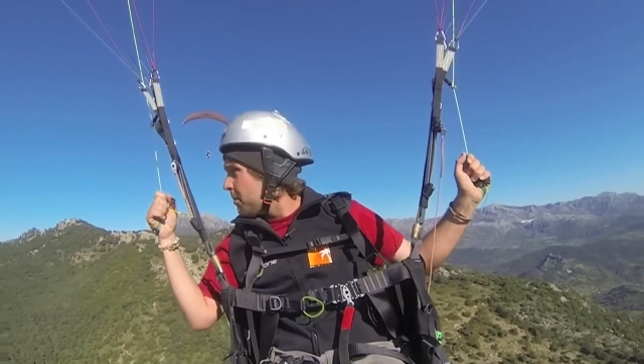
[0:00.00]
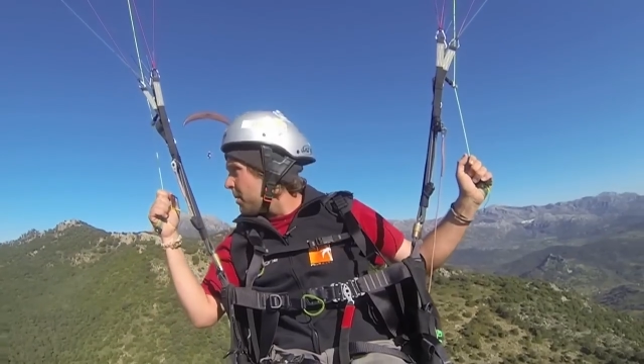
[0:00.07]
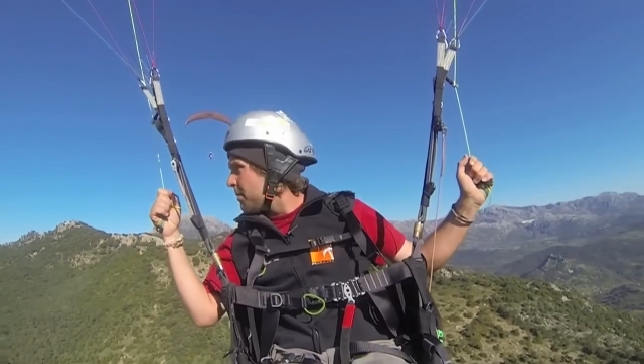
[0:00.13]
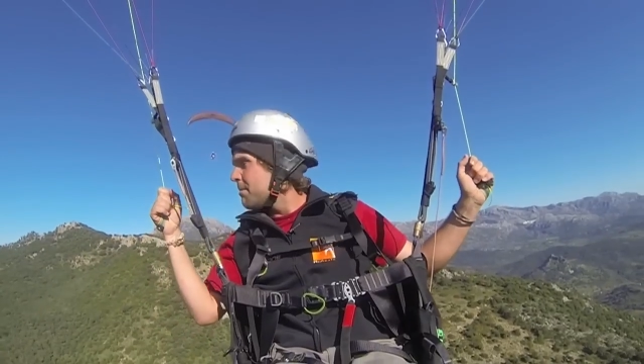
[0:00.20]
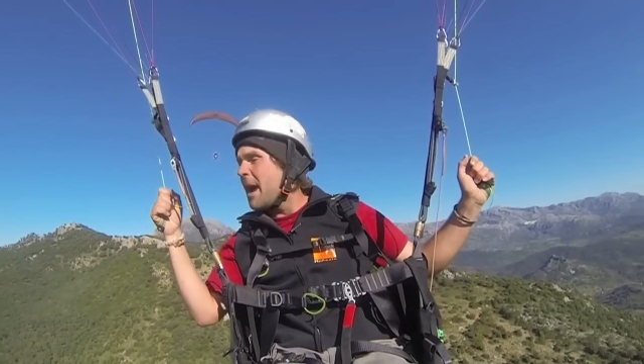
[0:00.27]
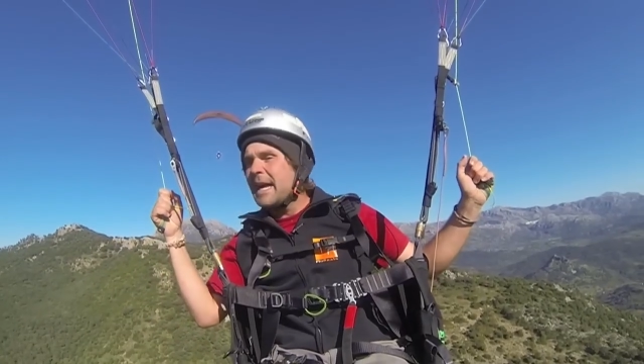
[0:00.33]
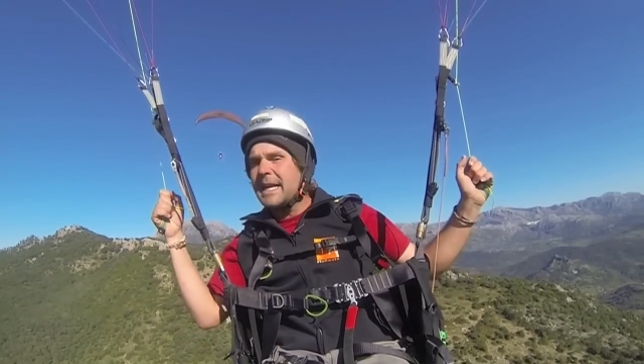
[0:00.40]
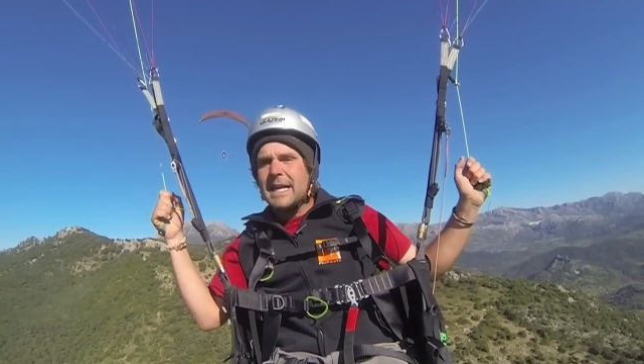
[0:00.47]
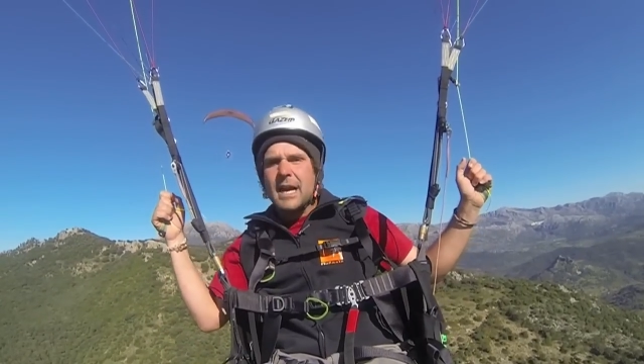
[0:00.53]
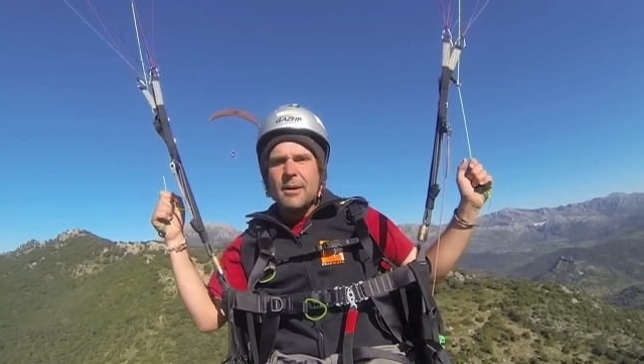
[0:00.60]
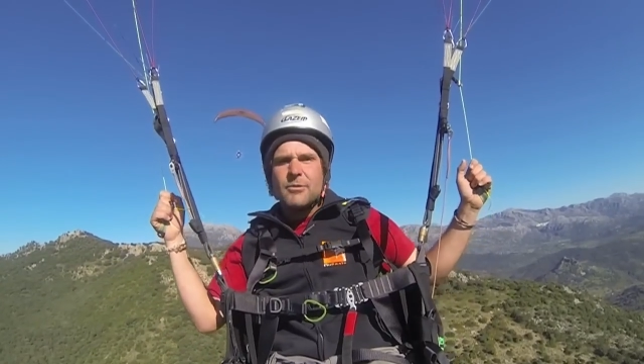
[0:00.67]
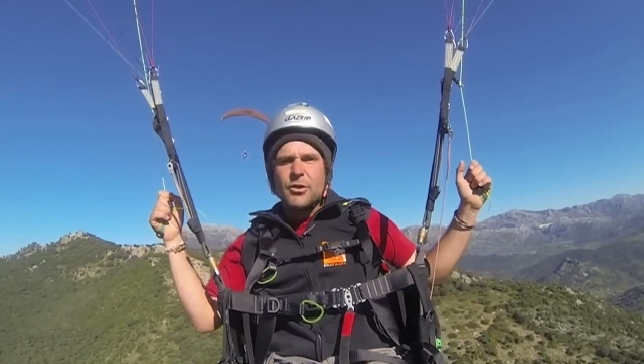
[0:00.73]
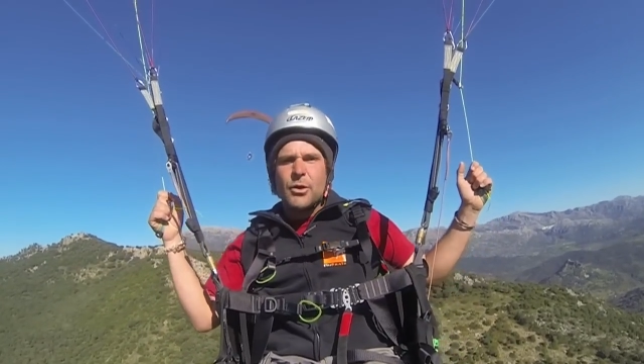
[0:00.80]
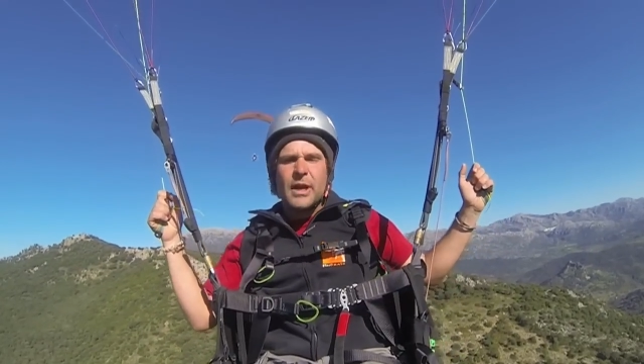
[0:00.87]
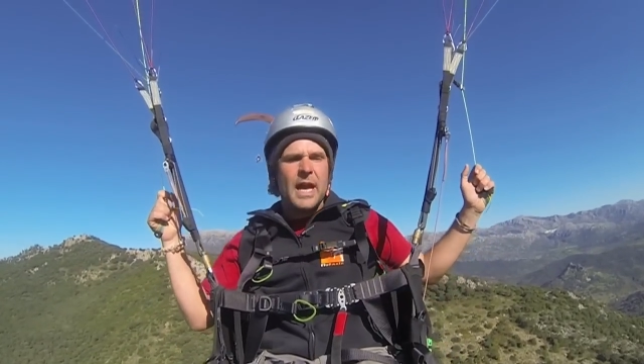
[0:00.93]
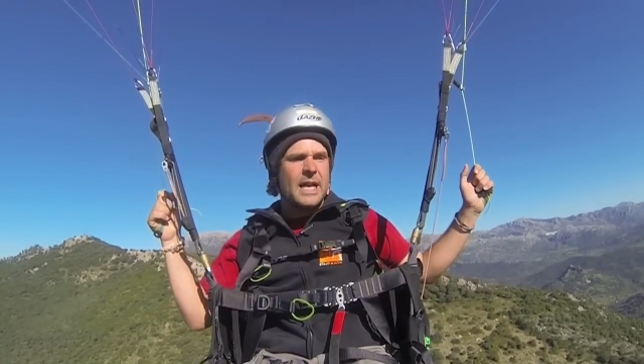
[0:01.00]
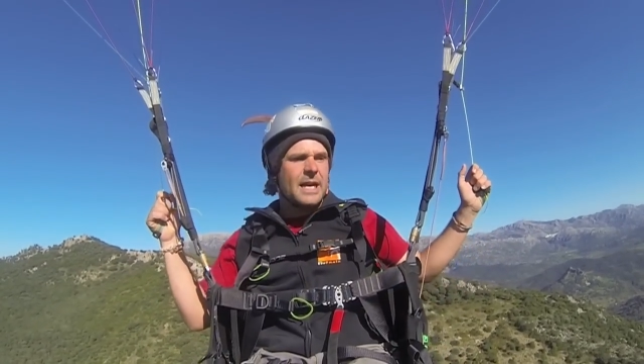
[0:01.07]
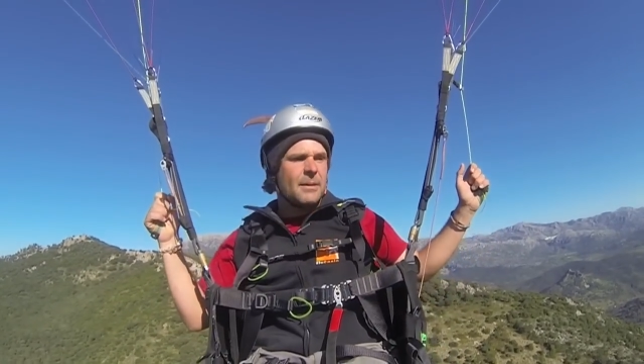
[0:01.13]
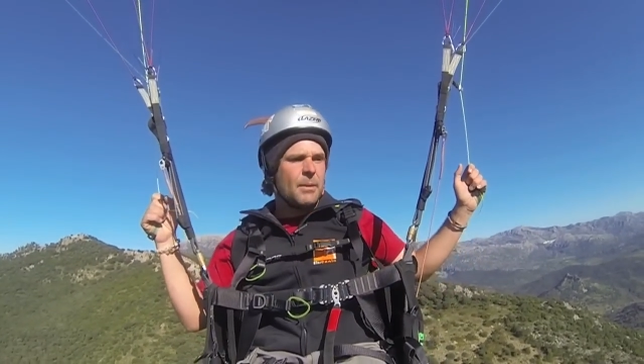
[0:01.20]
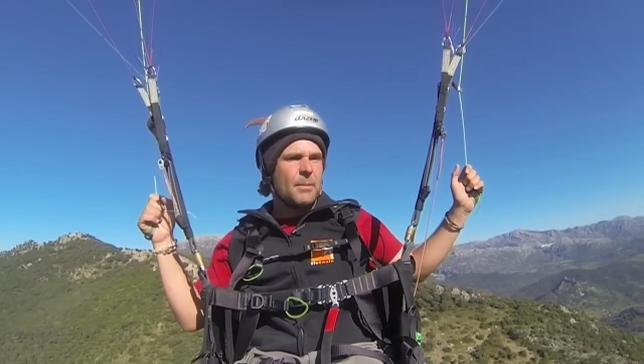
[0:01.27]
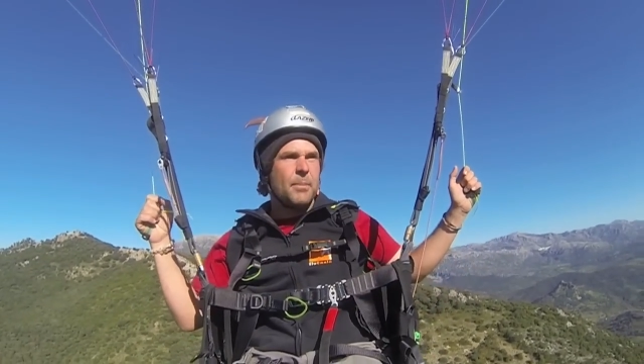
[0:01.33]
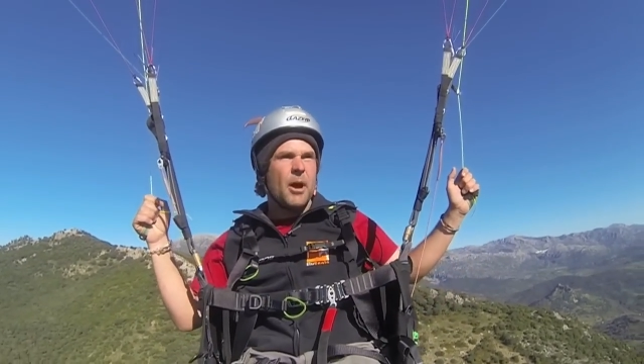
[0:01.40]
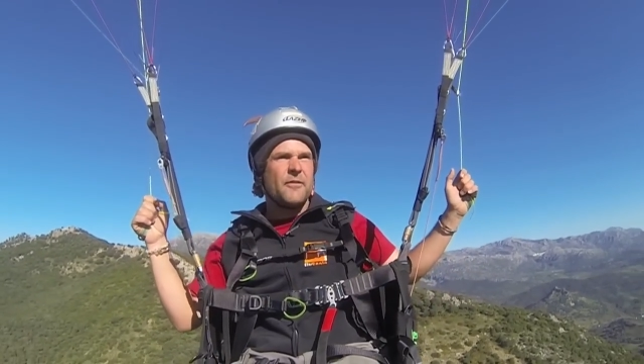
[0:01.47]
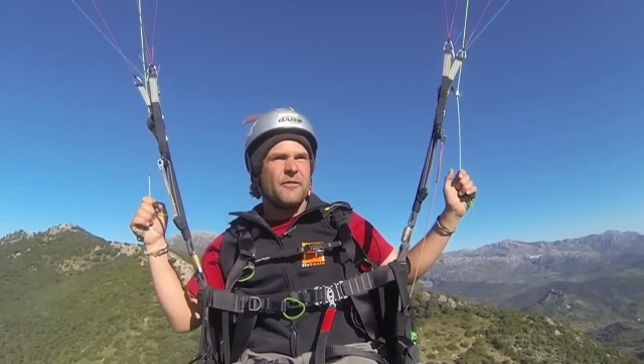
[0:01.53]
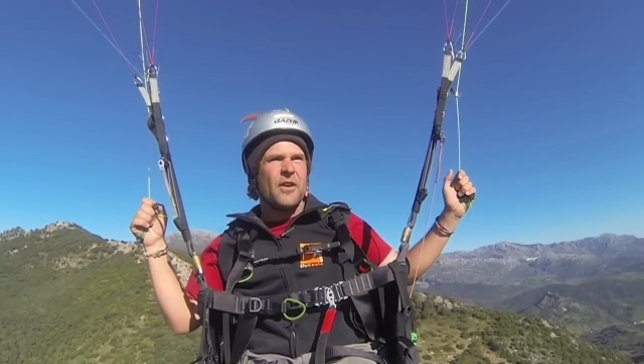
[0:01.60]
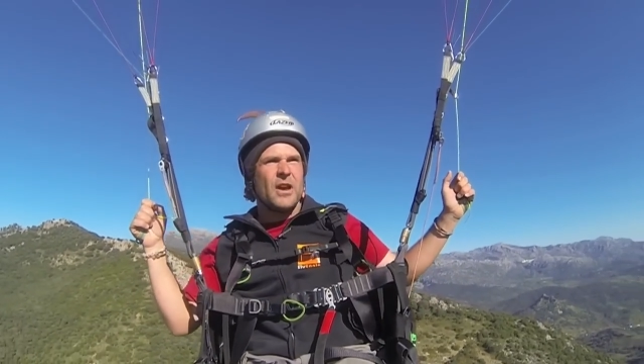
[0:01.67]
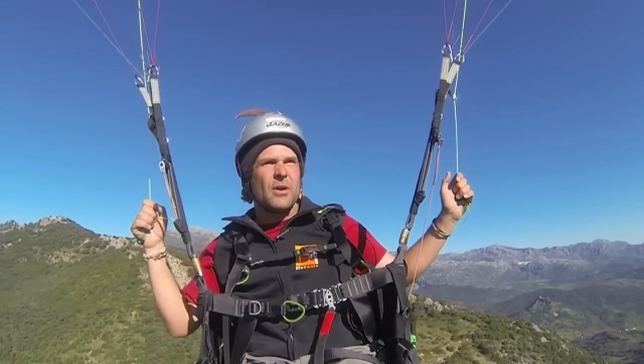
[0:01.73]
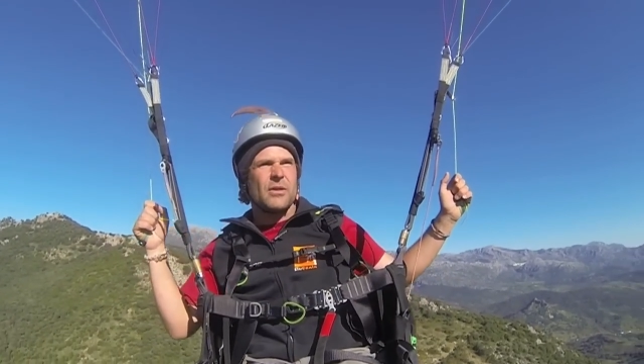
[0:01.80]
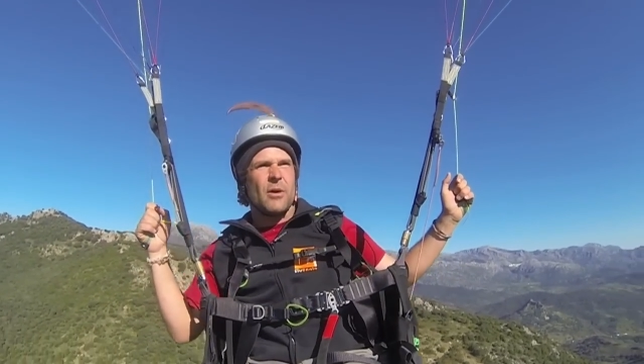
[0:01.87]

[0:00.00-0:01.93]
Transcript: but mainly I'm doing it a little bit by feel,